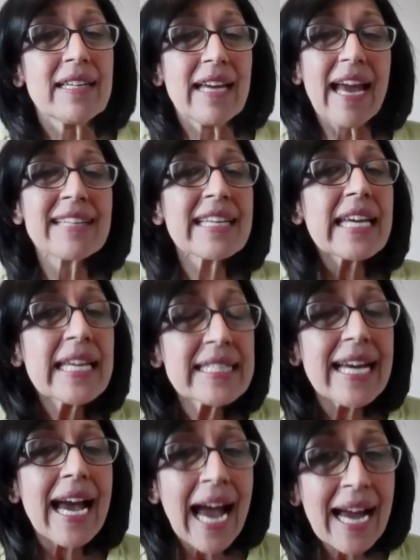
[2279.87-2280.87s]
And it
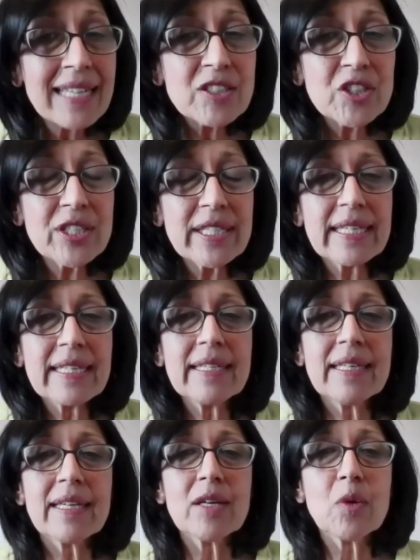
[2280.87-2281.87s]

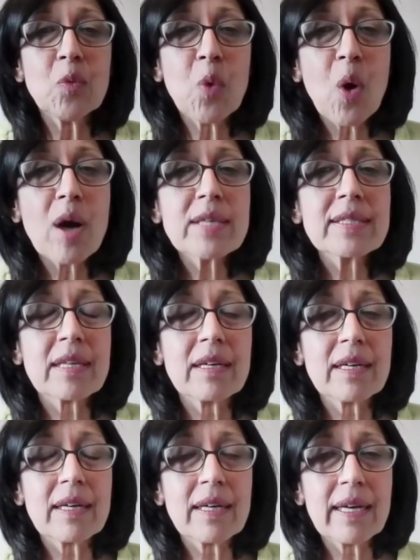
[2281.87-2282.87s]
actually was
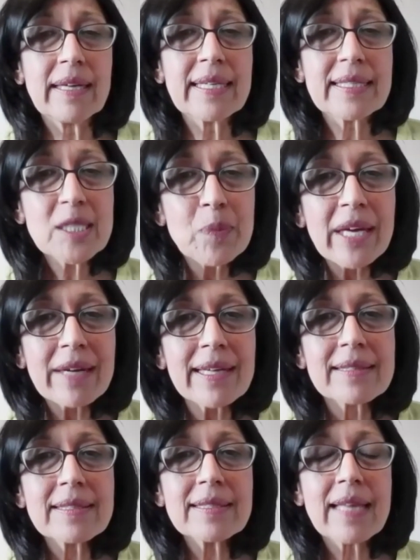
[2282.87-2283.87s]
an
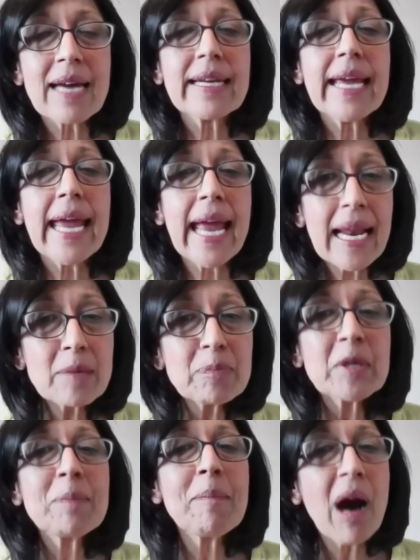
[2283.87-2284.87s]
experience that
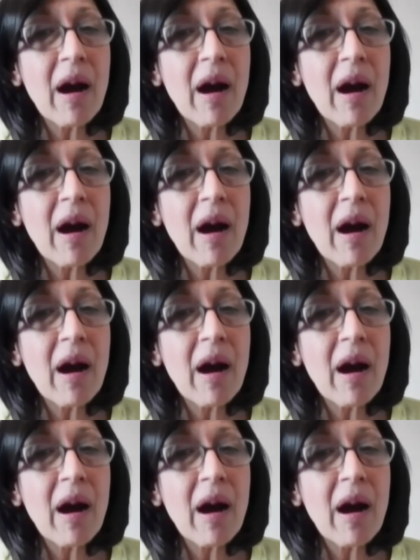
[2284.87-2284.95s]
helped my